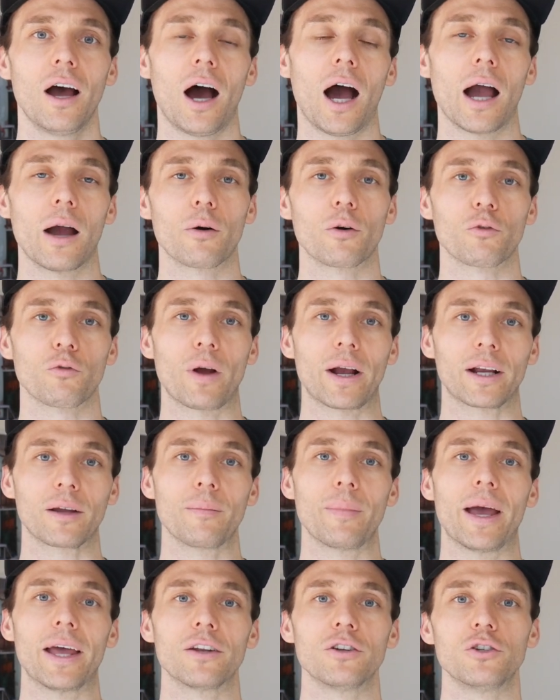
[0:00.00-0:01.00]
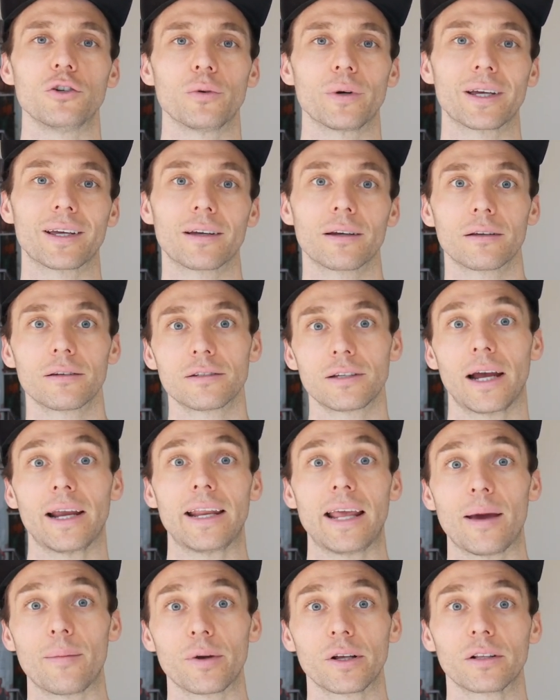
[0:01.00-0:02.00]
I would recommend doing
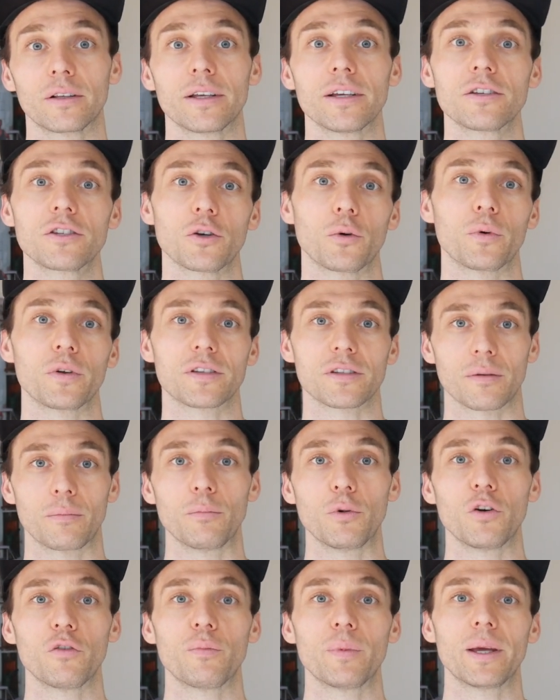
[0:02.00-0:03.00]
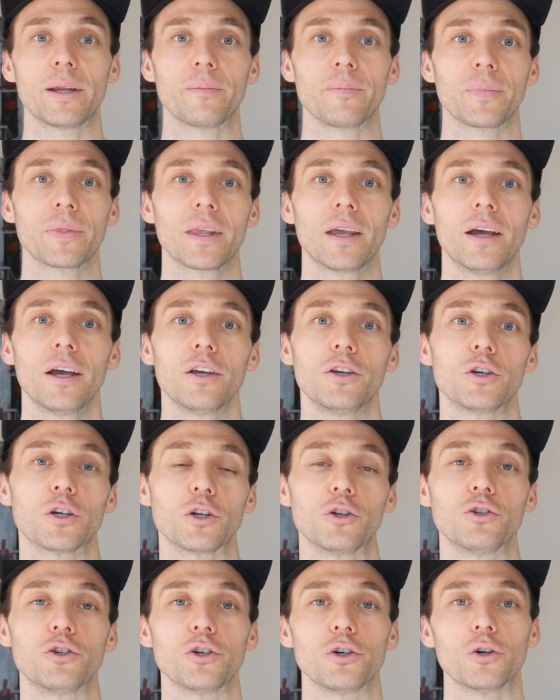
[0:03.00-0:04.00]
dynamically, so with some movement. You
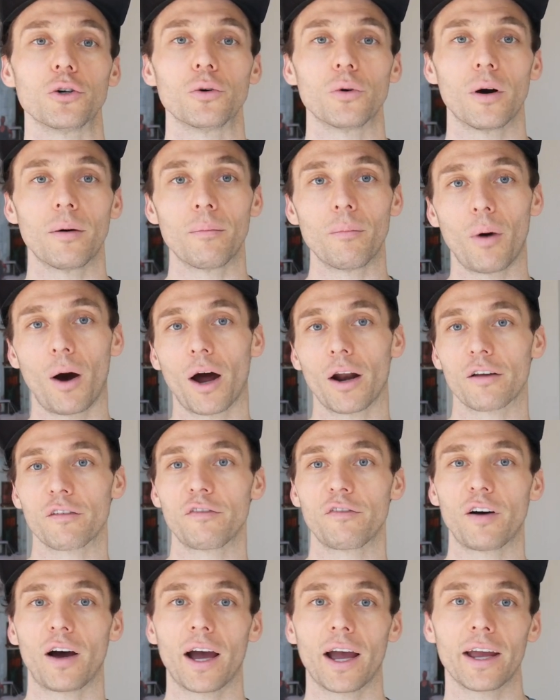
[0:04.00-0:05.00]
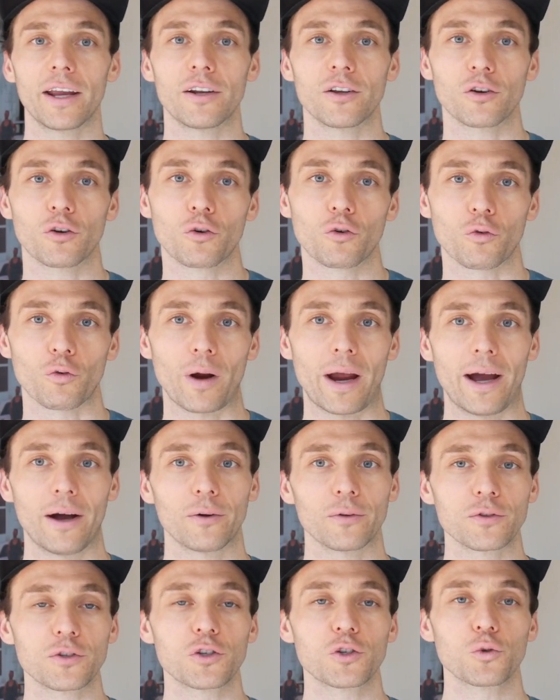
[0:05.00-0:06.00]
can do a modified
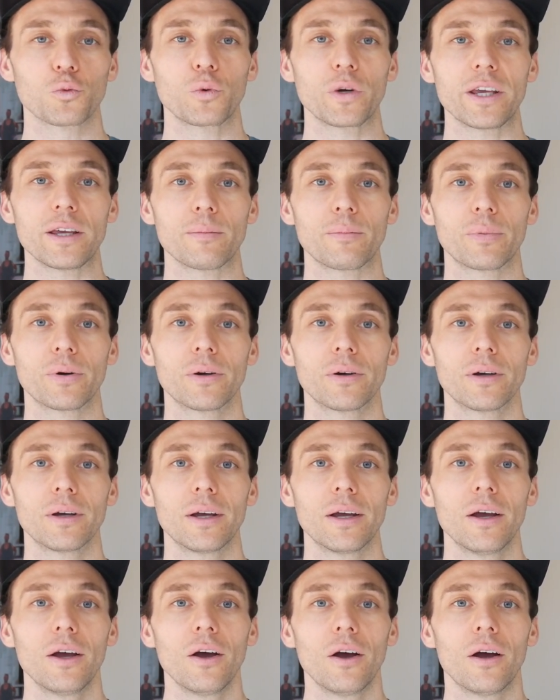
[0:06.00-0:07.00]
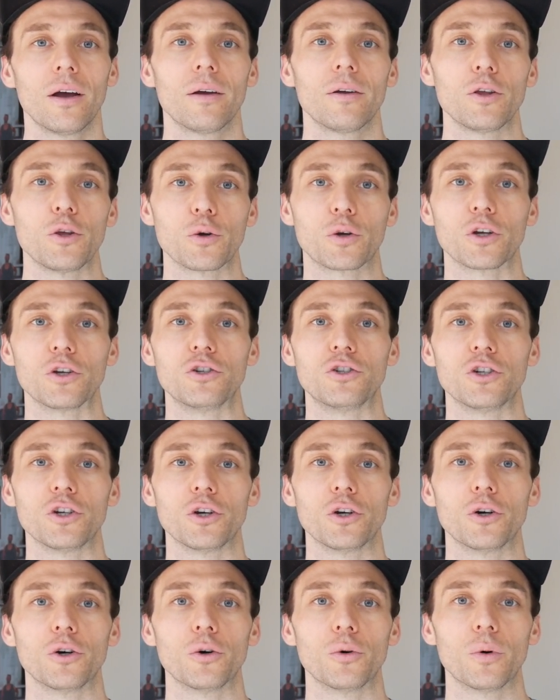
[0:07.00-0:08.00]
ground sweep. You could
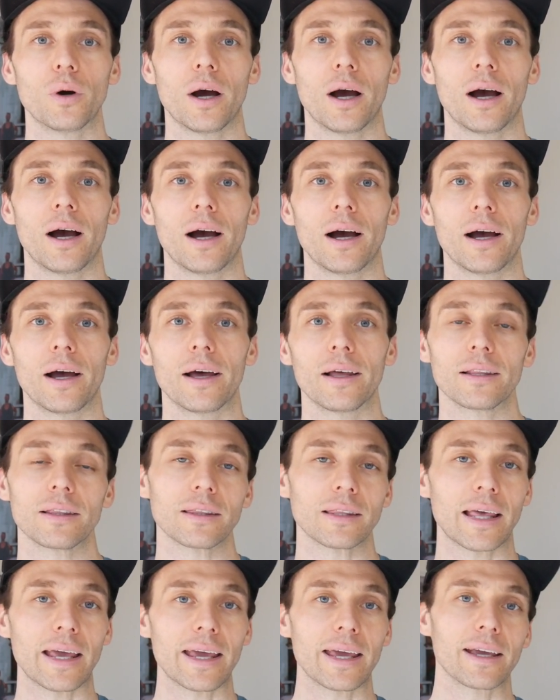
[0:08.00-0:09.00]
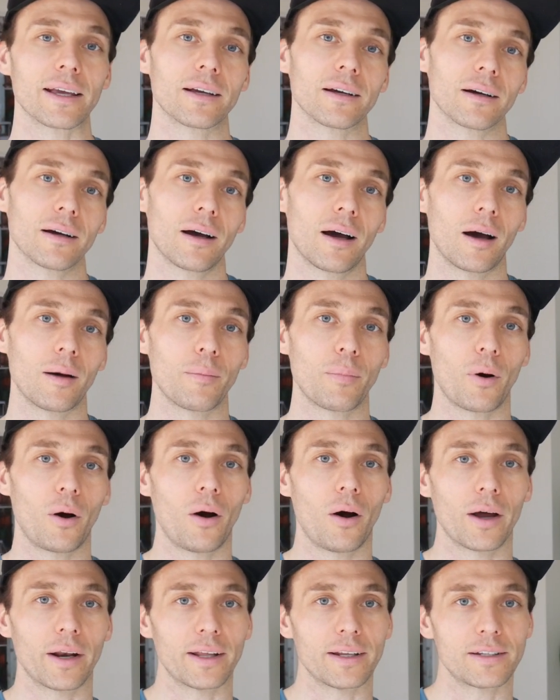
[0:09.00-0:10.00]
do a leg up
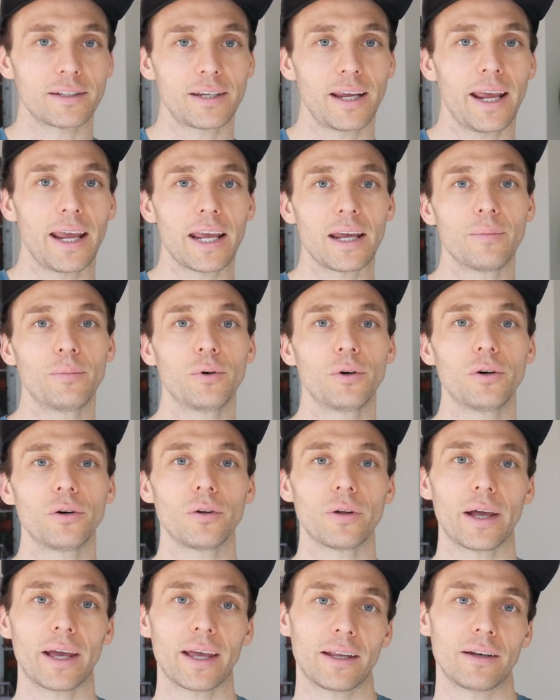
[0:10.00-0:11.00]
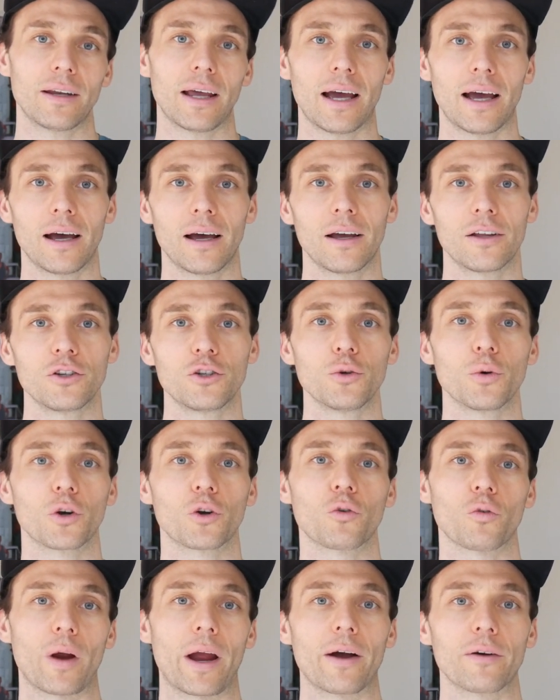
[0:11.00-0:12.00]
on a table and do a
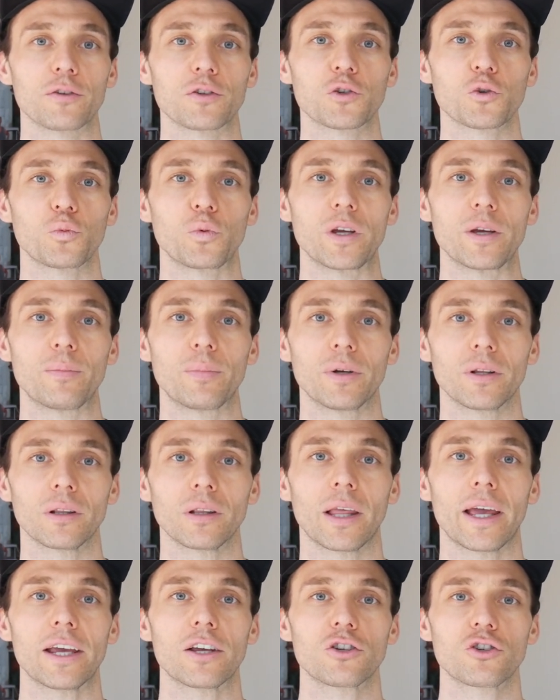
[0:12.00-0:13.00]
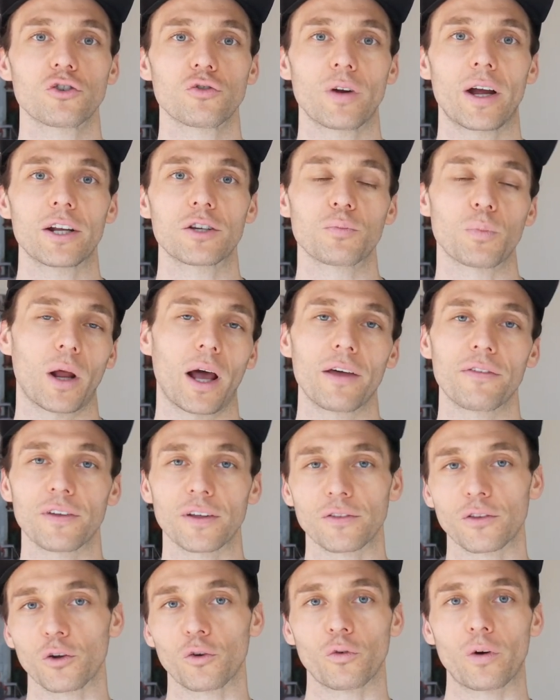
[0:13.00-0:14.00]
ground sweep-like stretch, but I
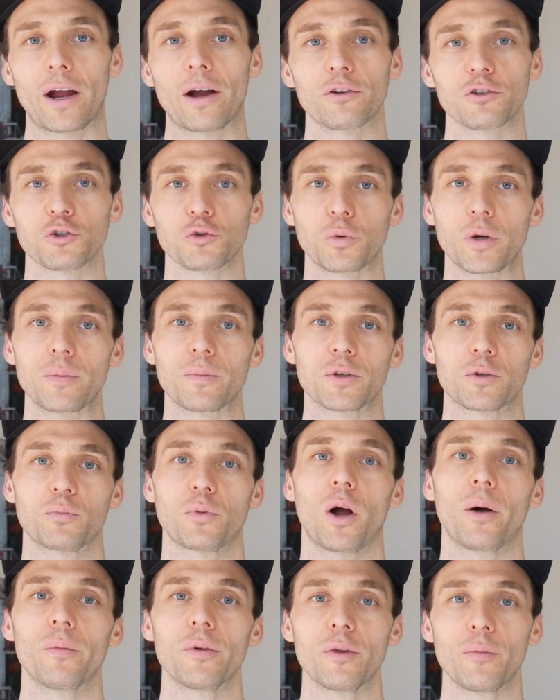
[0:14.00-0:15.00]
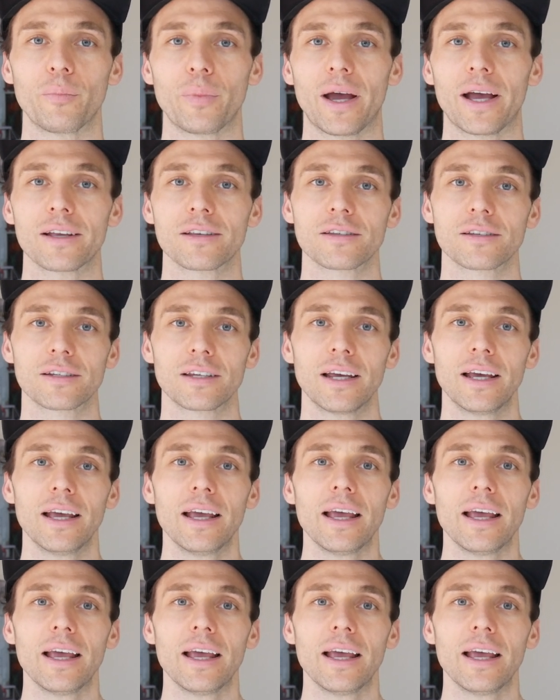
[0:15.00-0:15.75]
think the ground sweep is probably the best.